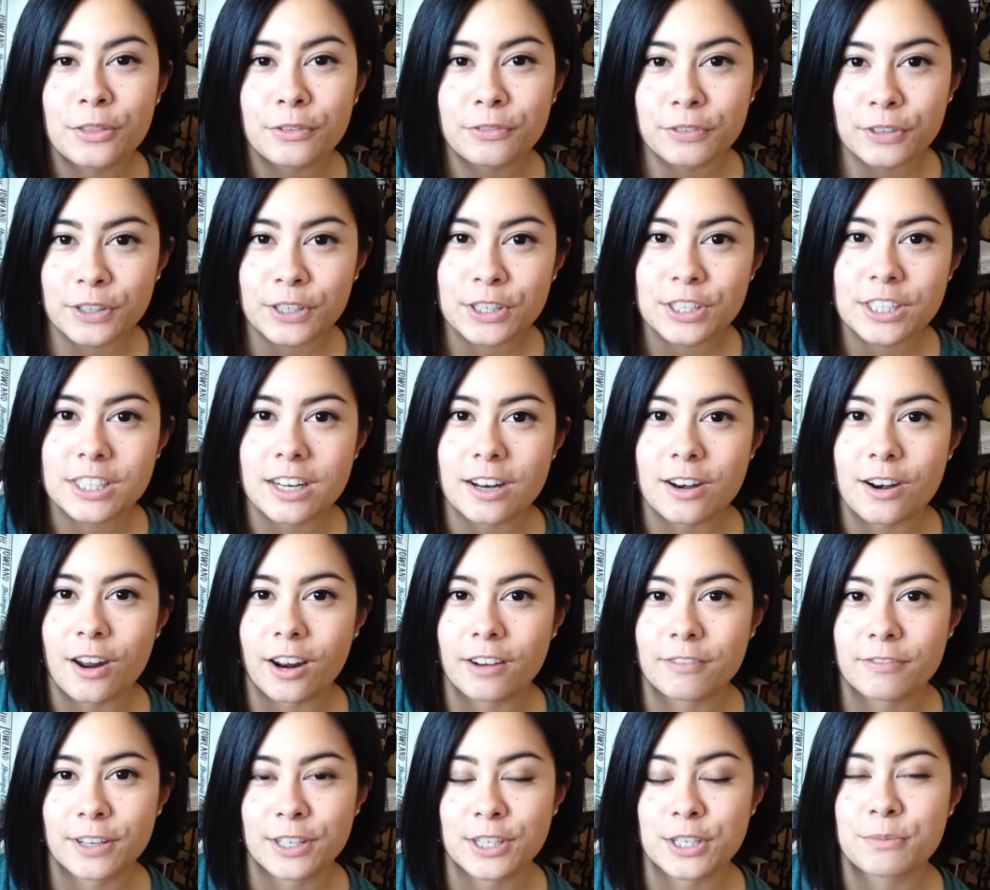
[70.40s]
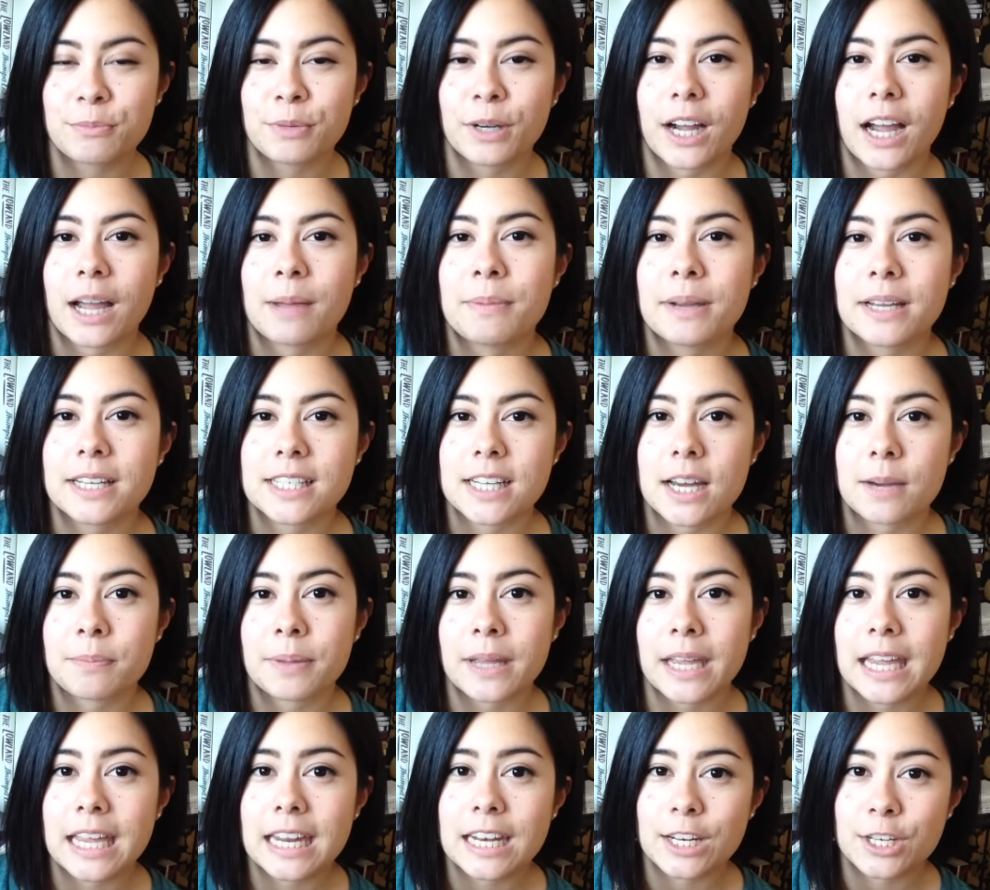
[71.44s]
The first nonfiction book I picked up
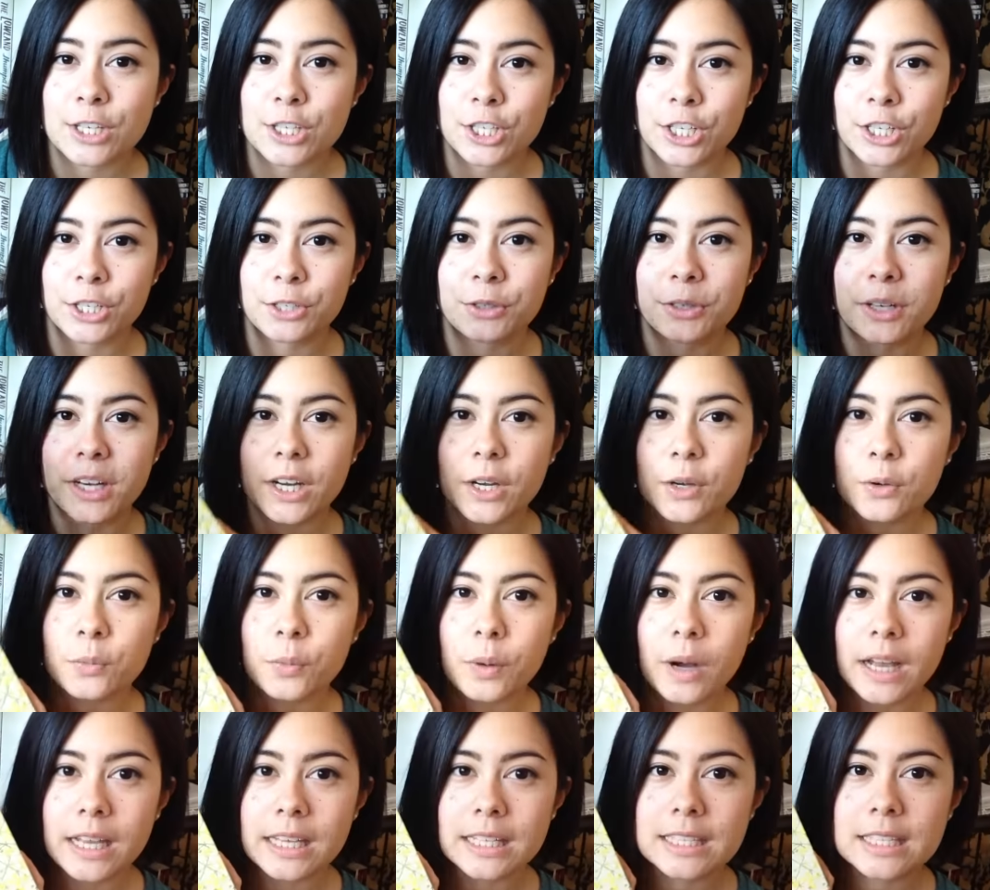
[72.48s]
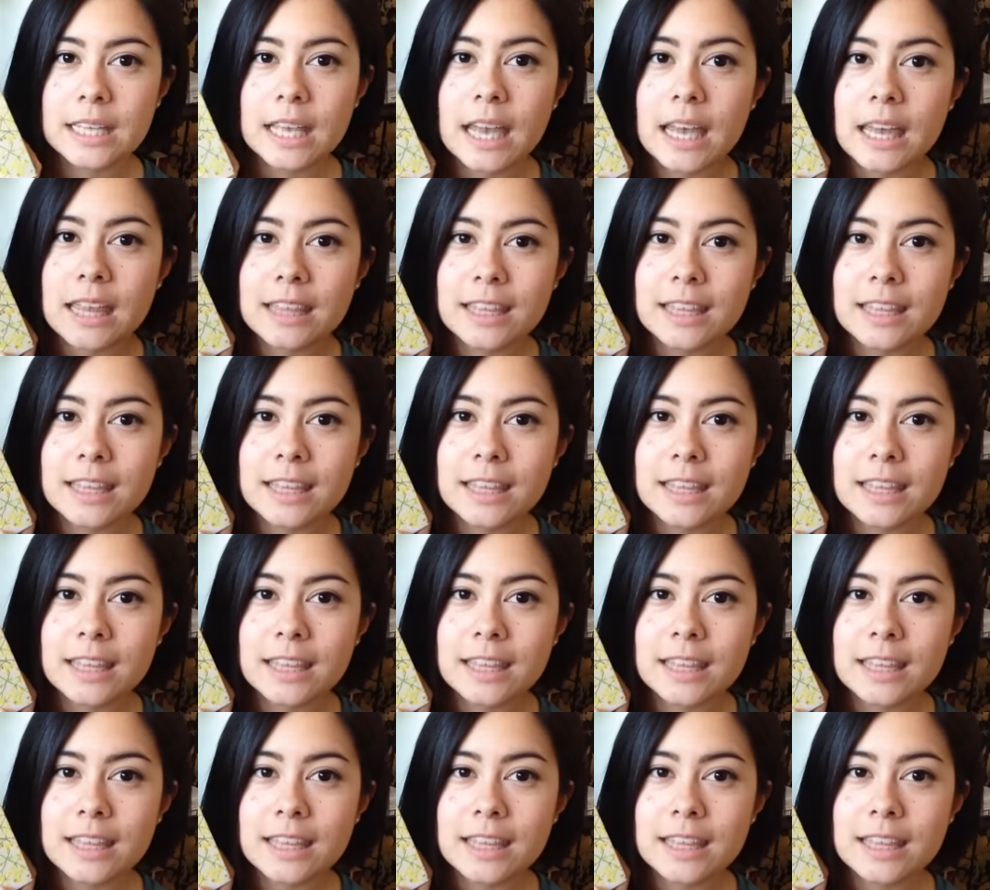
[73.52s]
in January was